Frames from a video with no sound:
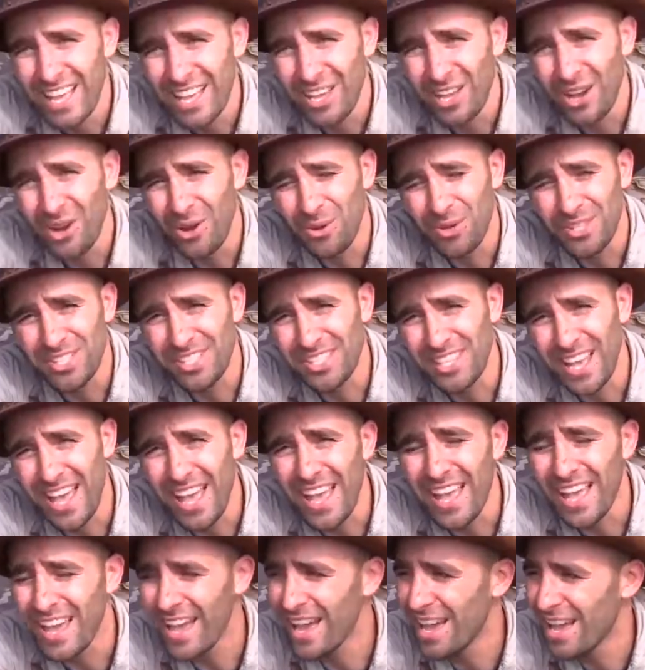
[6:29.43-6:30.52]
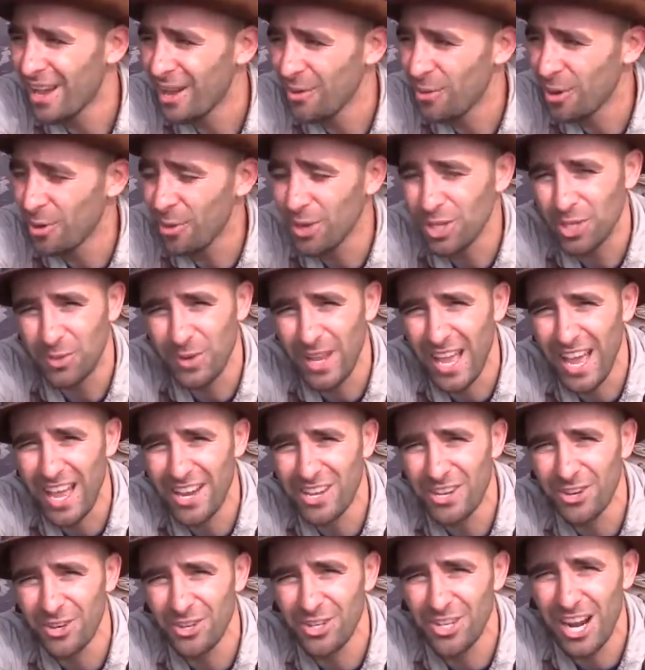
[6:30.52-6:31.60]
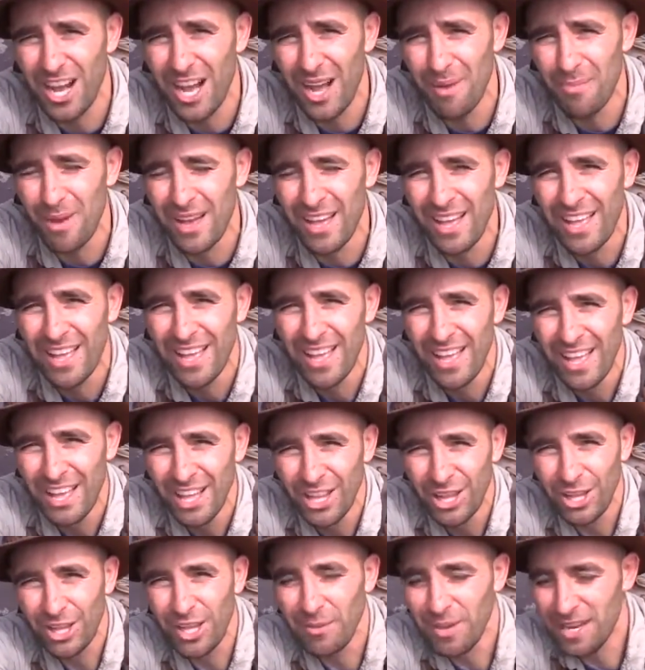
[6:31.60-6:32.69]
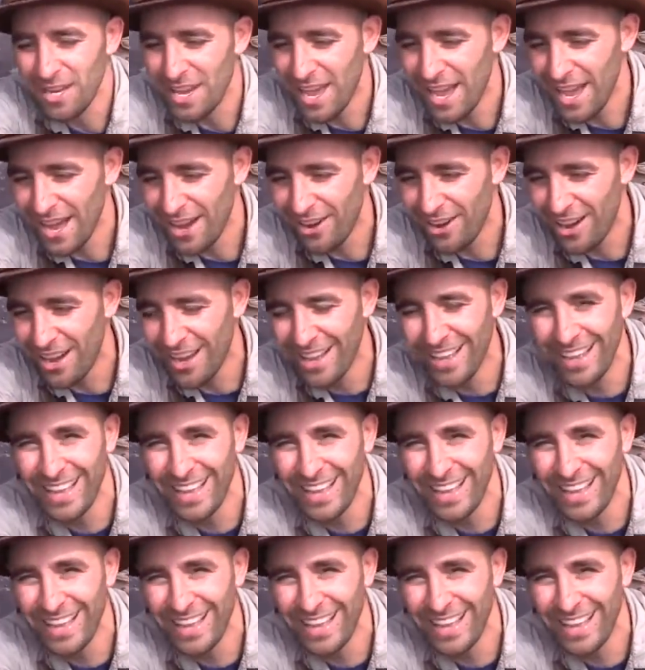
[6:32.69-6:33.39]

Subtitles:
You always say, we wish we had your job. Look at me now.